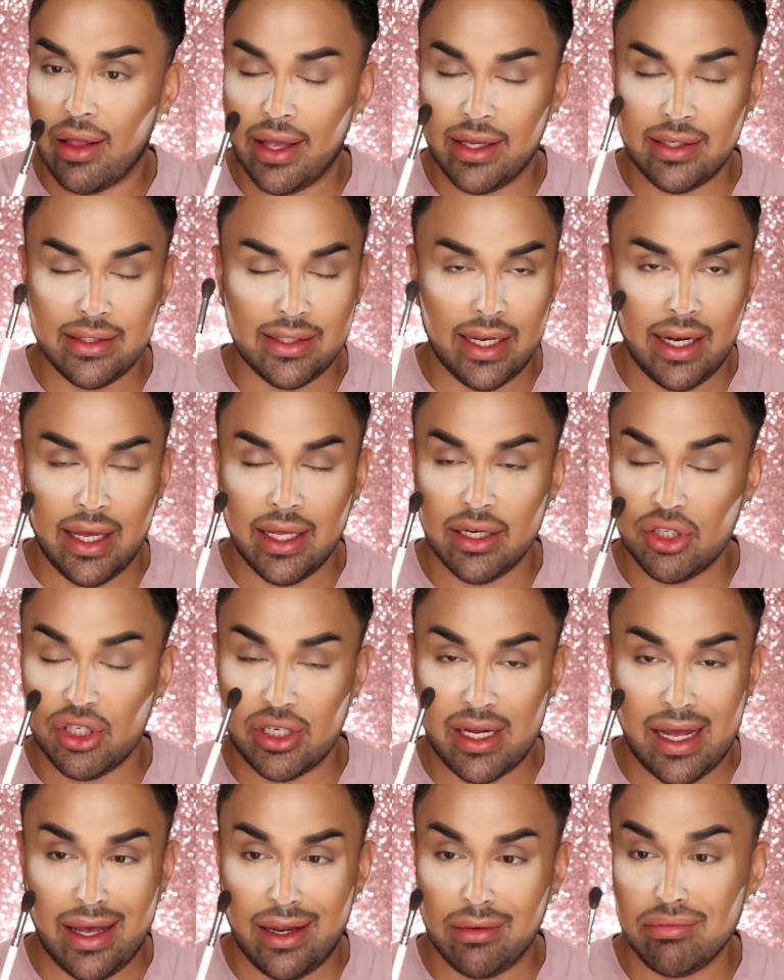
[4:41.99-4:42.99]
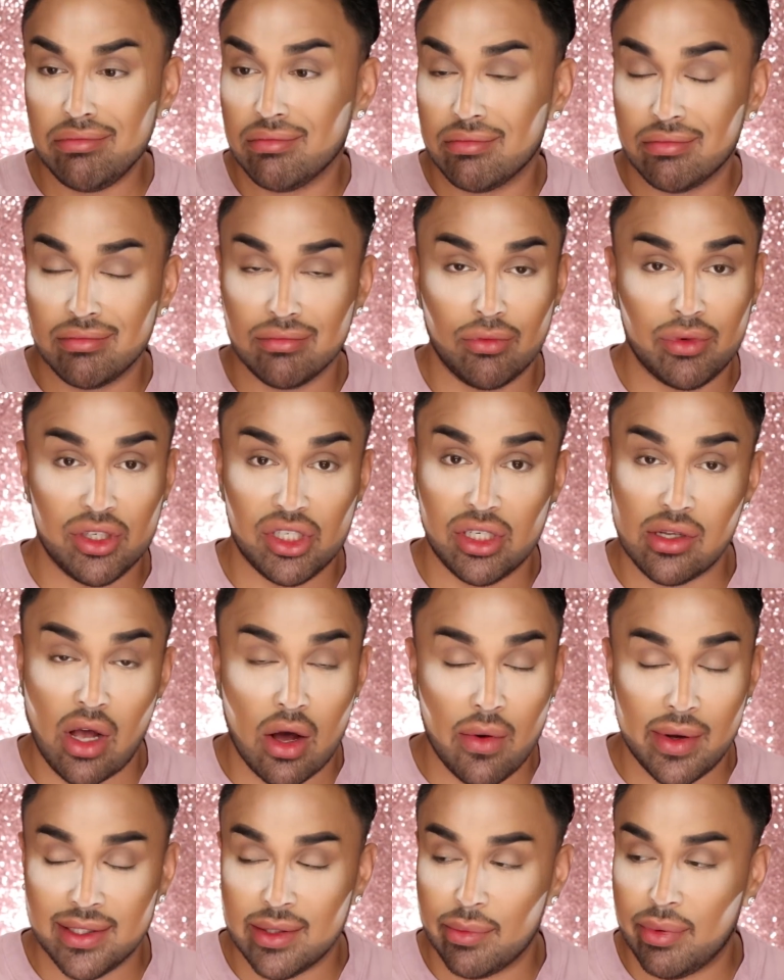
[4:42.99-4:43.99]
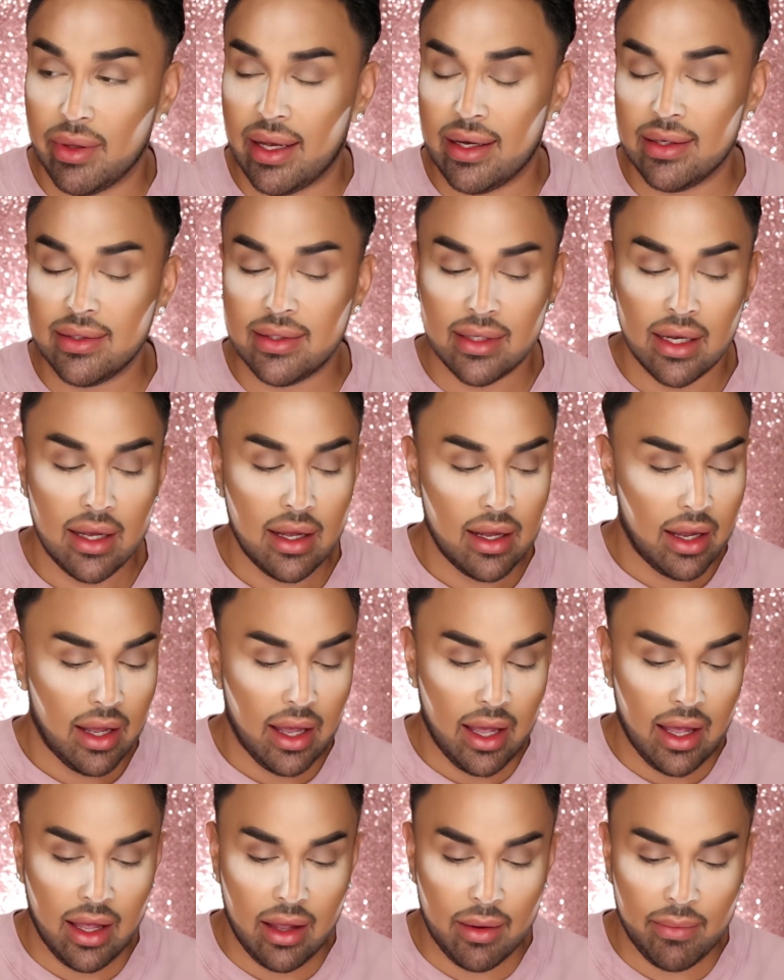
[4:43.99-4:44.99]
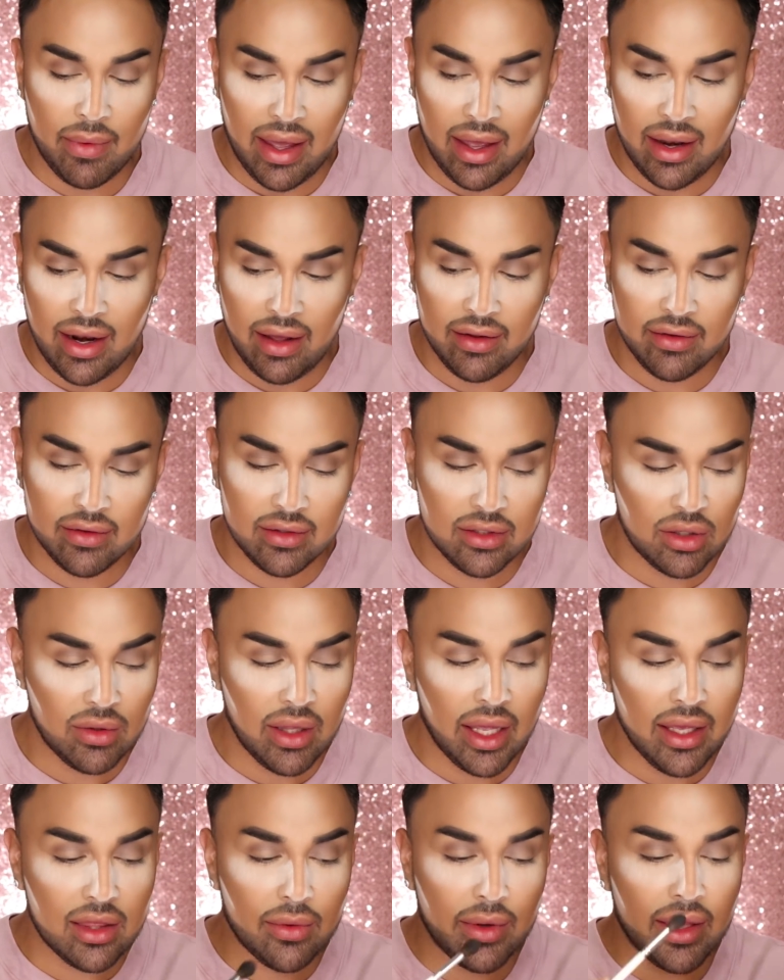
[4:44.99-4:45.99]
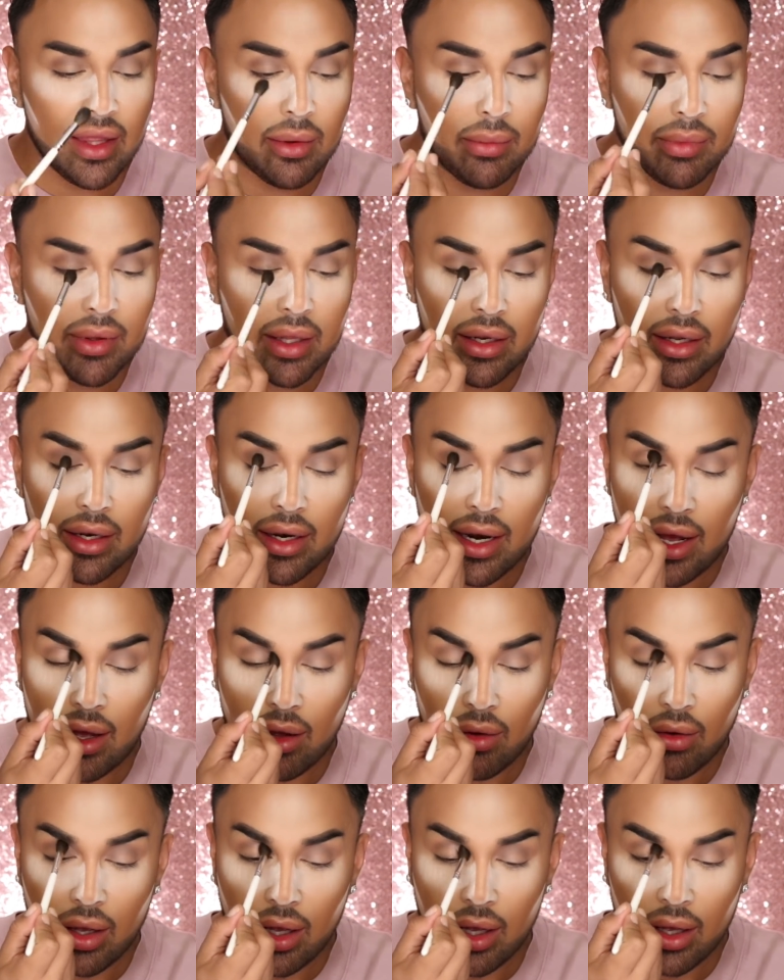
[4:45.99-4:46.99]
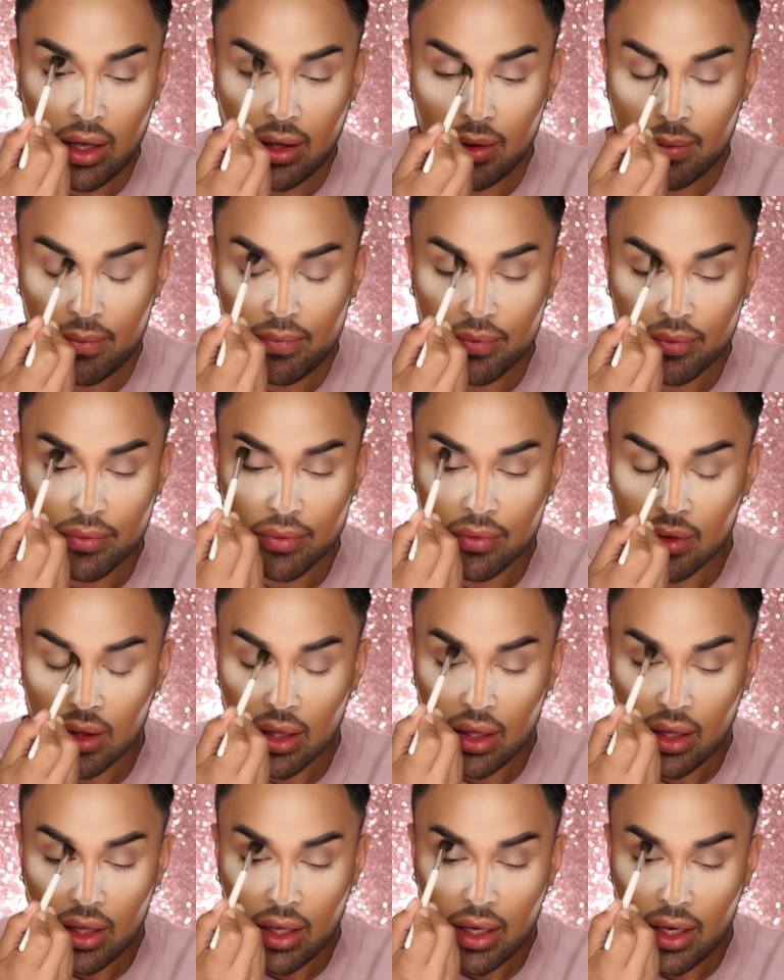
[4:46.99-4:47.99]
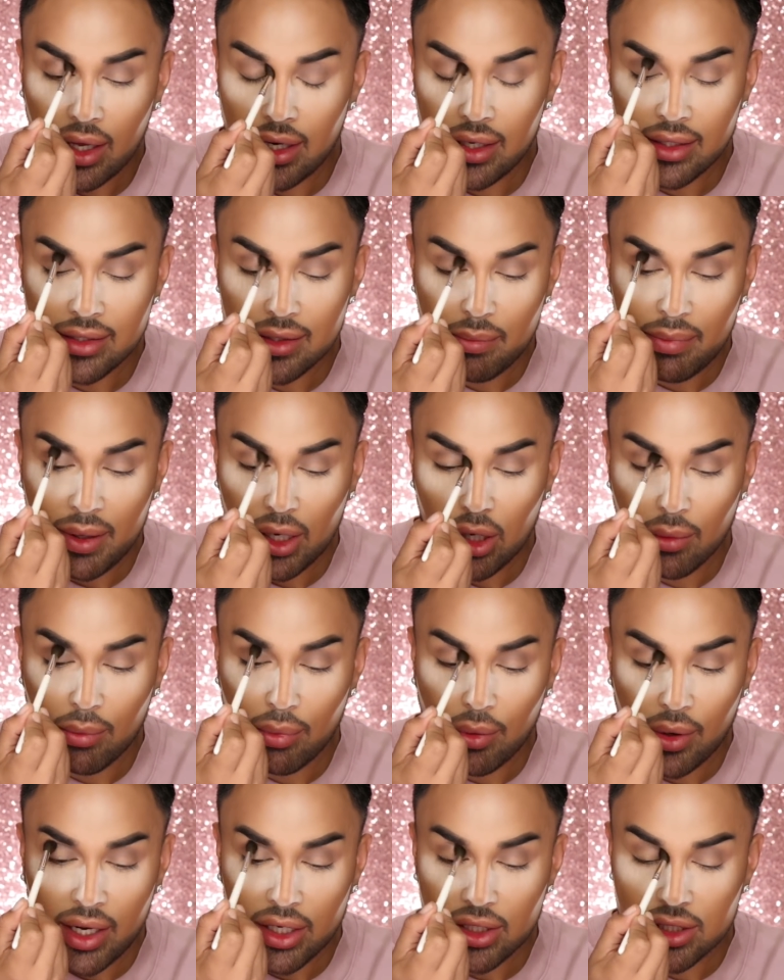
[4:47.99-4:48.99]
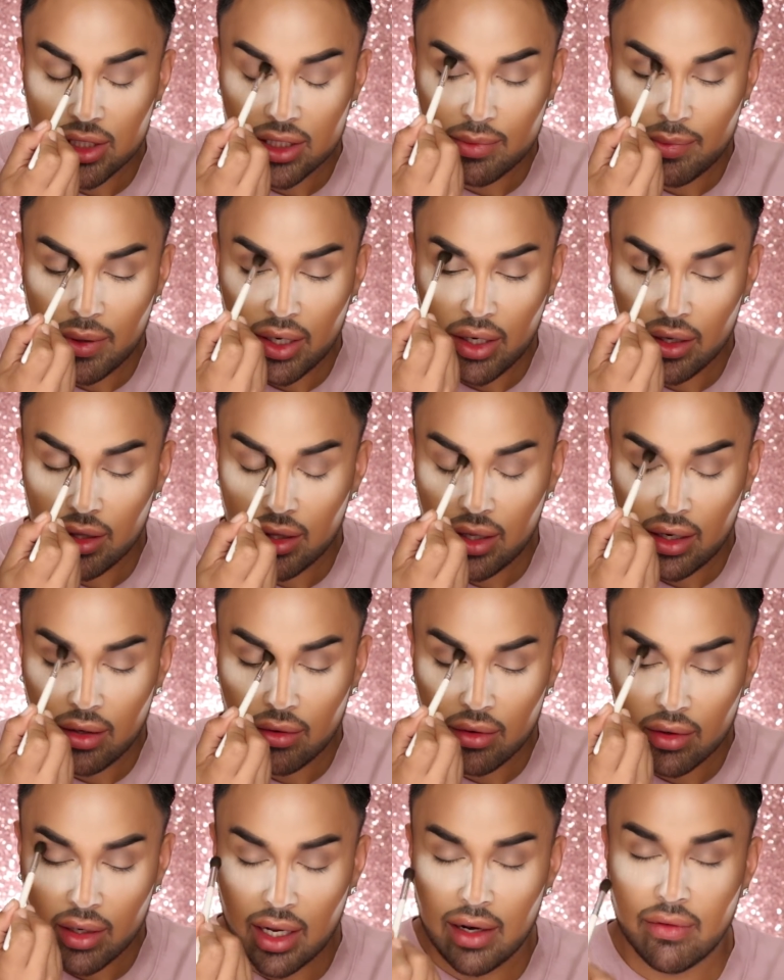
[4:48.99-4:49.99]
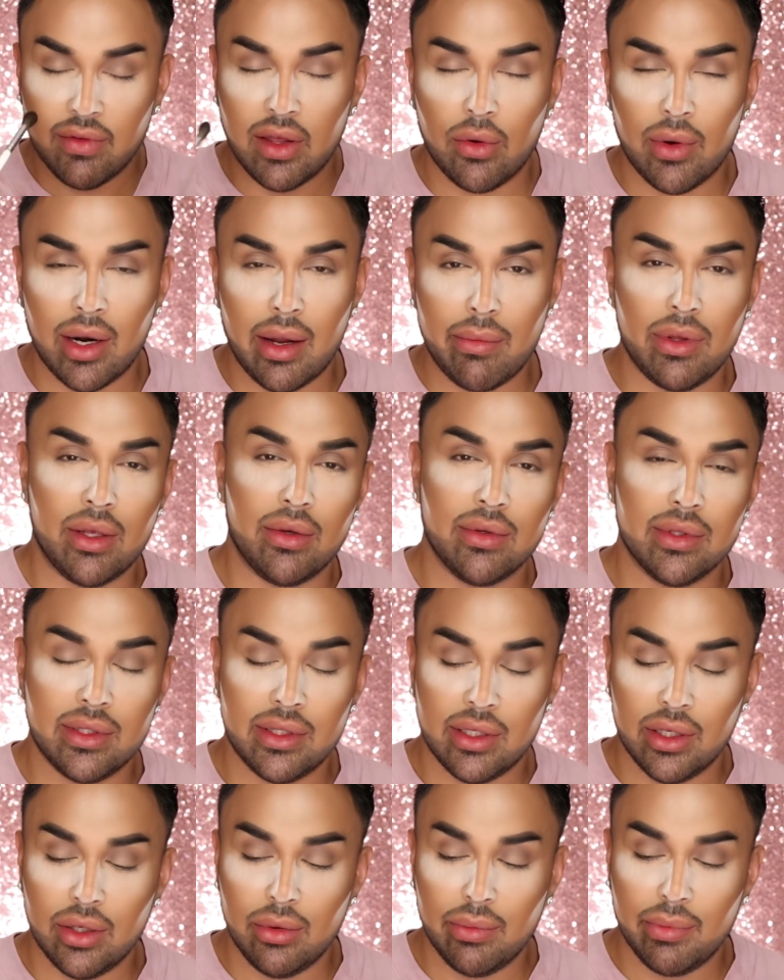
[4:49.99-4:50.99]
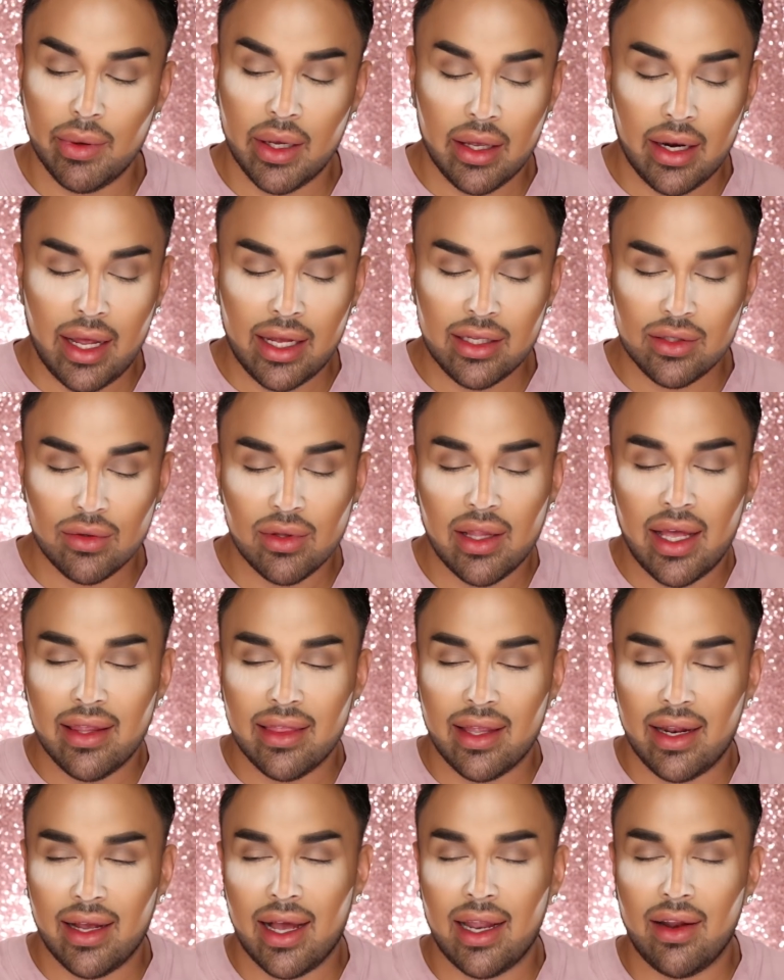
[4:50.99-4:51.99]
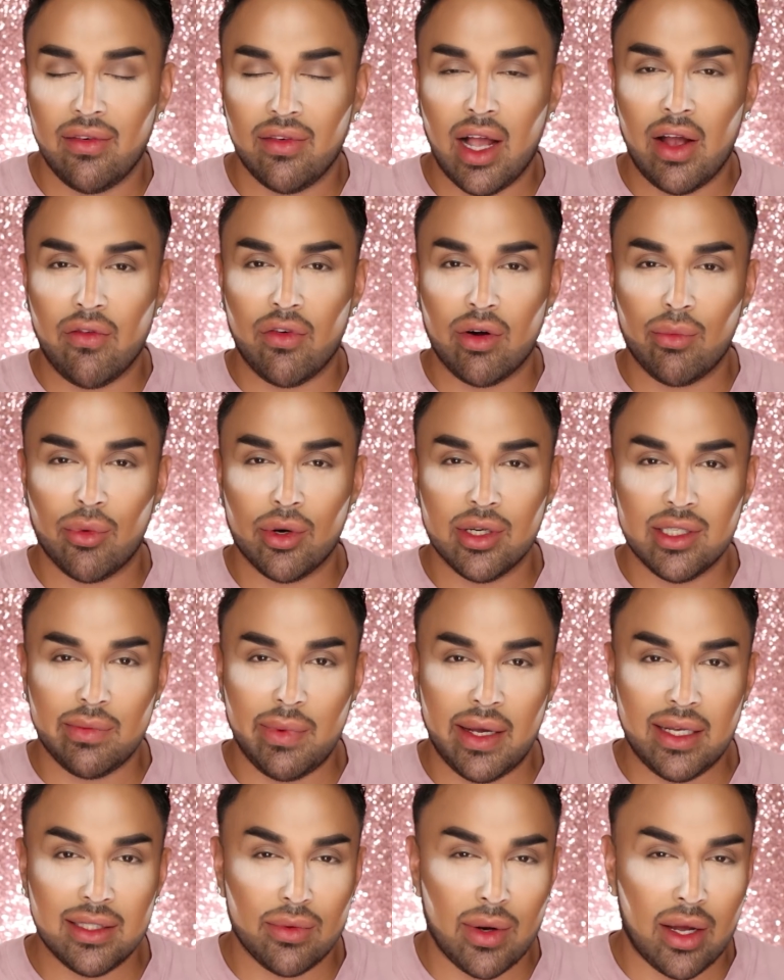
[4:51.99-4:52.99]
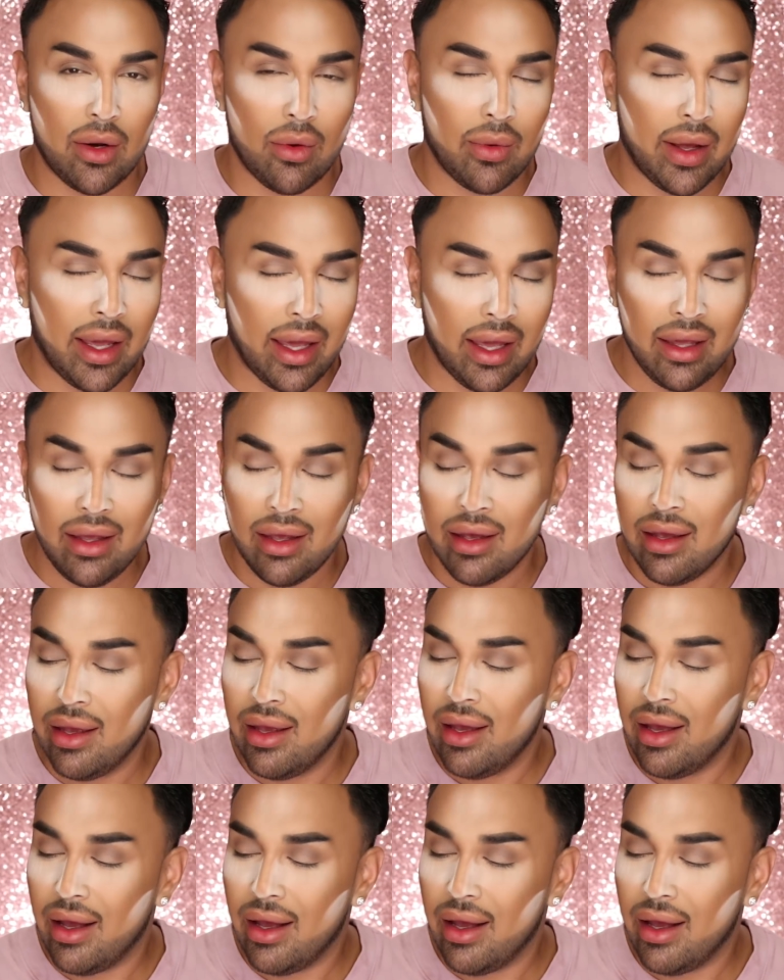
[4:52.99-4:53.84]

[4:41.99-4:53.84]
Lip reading: It didn't shed, which is always a plus. And I do like the way that it blended it out. It is a bigger brush. It's bigger than kind of like what I'm used to, but I do like that it kind of covered more space right away.